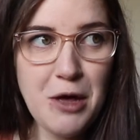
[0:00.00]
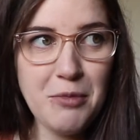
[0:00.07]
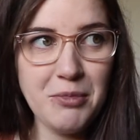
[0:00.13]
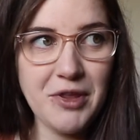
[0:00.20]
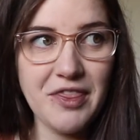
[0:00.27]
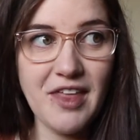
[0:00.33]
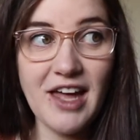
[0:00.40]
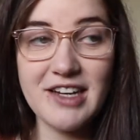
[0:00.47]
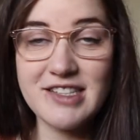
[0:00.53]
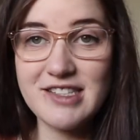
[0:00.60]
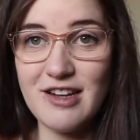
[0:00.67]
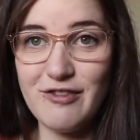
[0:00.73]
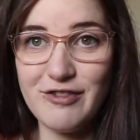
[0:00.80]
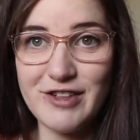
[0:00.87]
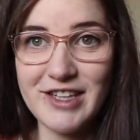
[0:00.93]
but that is
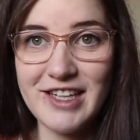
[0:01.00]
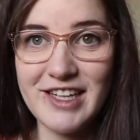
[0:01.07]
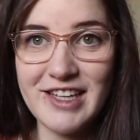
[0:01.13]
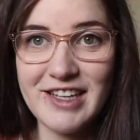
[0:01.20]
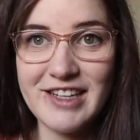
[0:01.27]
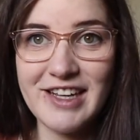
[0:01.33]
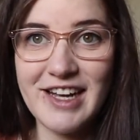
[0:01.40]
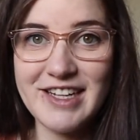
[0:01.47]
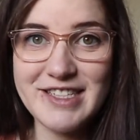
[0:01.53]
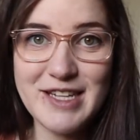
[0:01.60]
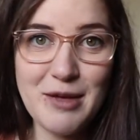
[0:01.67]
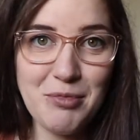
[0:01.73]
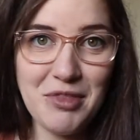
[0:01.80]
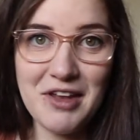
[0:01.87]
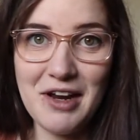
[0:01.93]
definitely a
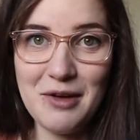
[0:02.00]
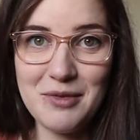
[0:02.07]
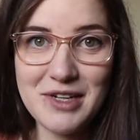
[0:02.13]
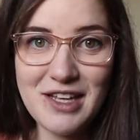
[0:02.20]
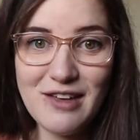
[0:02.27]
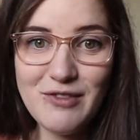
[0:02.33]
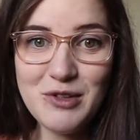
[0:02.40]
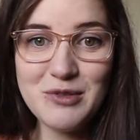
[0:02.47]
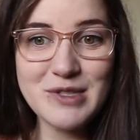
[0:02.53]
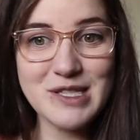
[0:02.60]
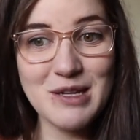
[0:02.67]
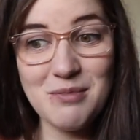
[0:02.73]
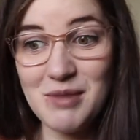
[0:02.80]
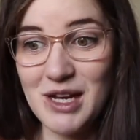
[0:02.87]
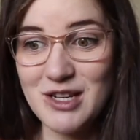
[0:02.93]
tip that I would give you, is
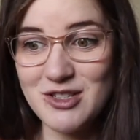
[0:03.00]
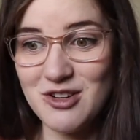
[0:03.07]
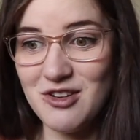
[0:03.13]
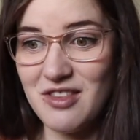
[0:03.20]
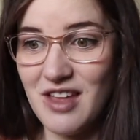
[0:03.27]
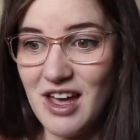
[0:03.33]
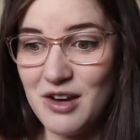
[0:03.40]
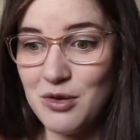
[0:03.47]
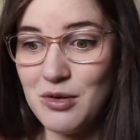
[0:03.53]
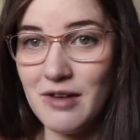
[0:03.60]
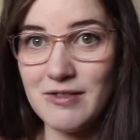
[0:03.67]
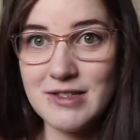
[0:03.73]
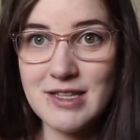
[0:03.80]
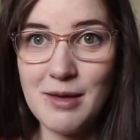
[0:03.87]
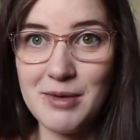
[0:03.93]
to make sure that
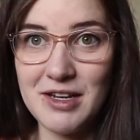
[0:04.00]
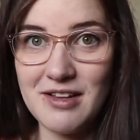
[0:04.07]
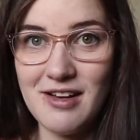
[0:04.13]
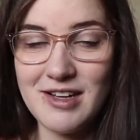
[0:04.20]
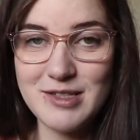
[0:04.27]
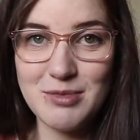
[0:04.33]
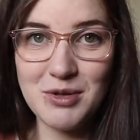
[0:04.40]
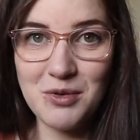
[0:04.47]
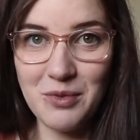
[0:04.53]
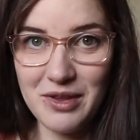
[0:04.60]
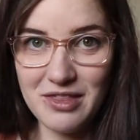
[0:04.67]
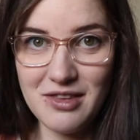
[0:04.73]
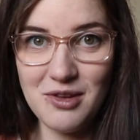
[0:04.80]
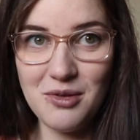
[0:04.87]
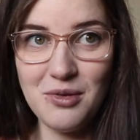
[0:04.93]
whoever's coming to the hospital
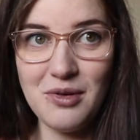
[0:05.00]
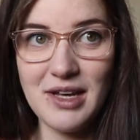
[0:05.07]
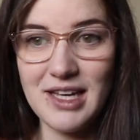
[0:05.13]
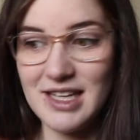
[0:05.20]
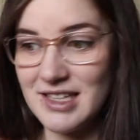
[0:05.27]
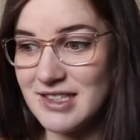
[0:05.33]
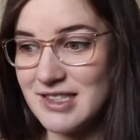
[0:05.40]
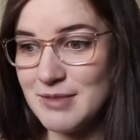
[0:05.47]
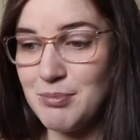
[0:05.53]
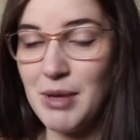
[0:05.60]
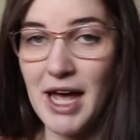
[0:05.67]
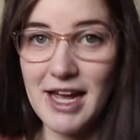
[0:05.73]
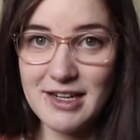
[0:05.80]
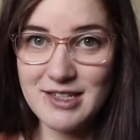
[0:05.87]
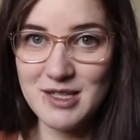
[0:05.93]
with you is
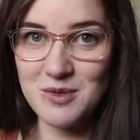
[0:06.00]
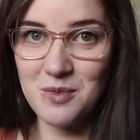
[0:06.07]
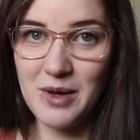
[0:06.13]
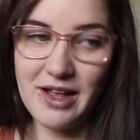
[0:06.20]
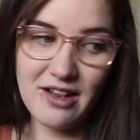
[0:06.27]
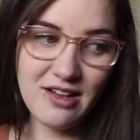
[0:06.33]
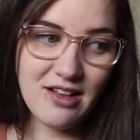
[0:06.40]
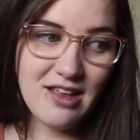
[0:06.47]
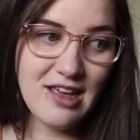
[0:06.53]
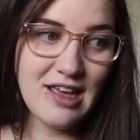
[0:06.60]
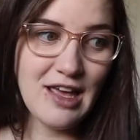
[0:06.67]
packed as well.